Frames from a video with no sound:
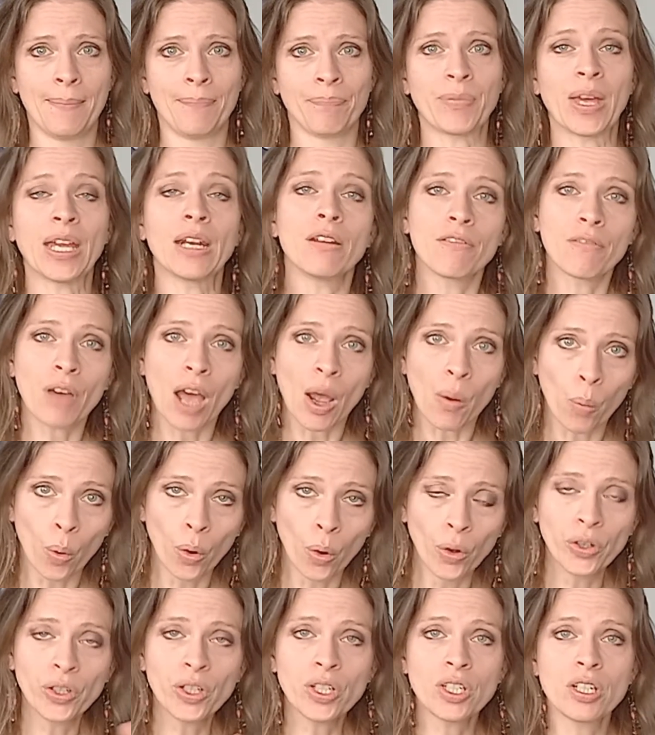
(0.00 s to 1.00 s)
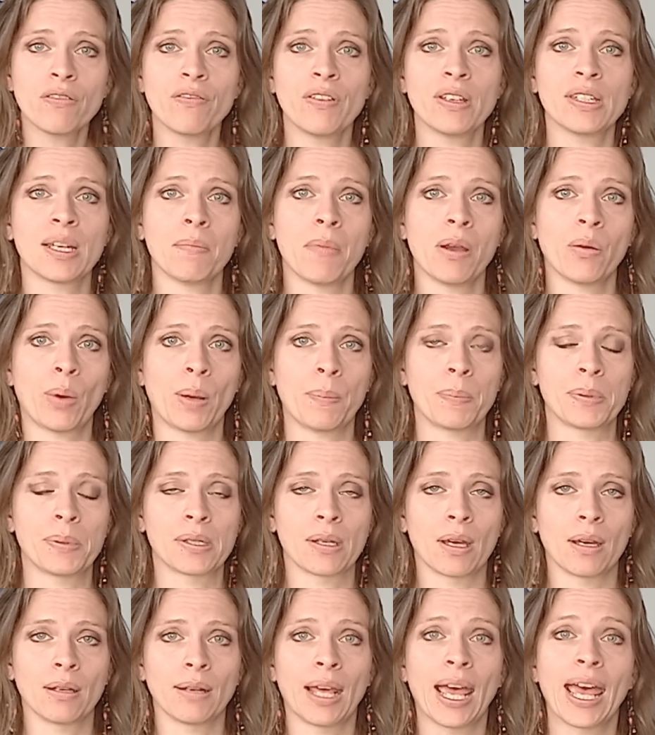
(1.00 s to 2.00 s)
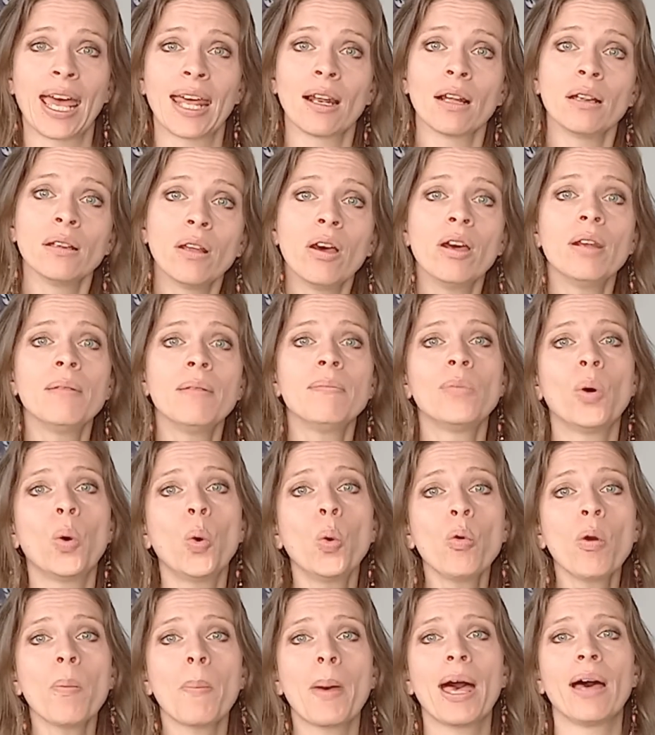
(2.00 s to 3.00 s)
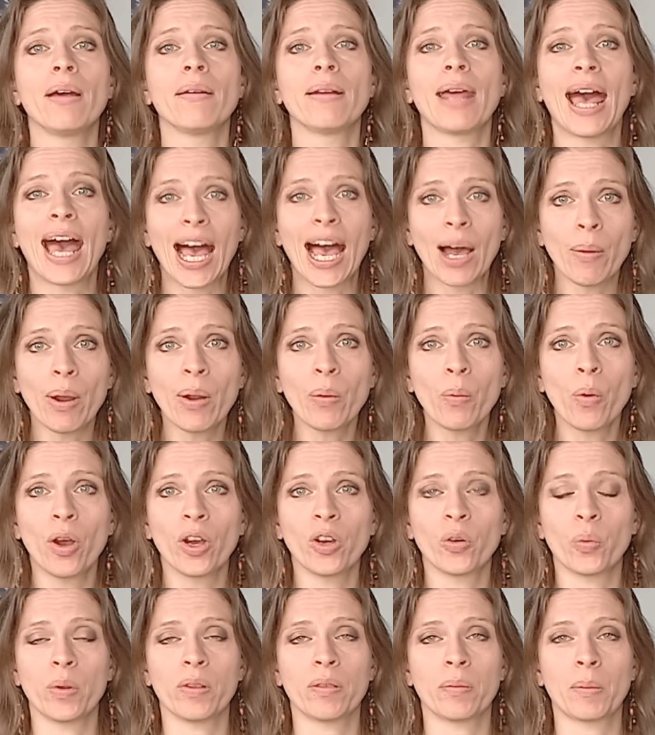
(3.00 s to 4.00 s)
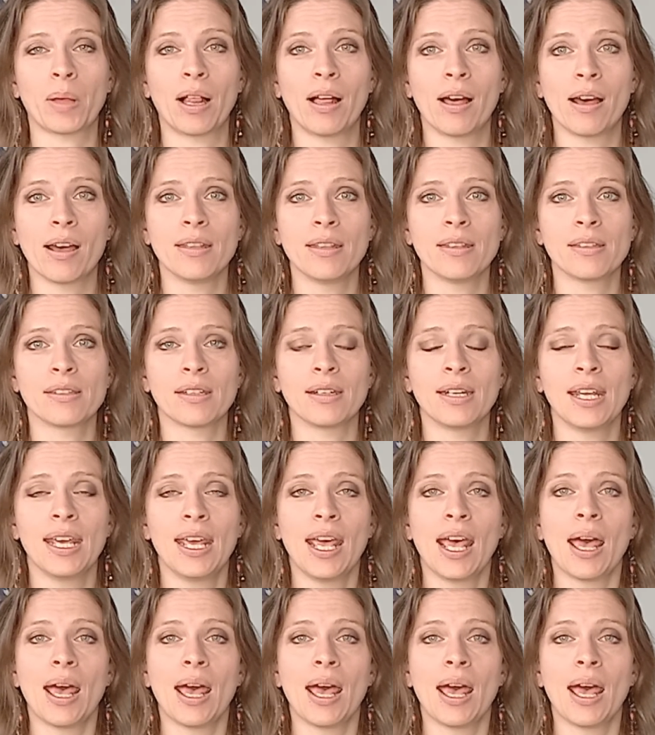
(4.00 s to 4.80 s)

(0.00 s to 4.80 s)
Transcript: then I want you to visit my website and learn more about how I work with clients and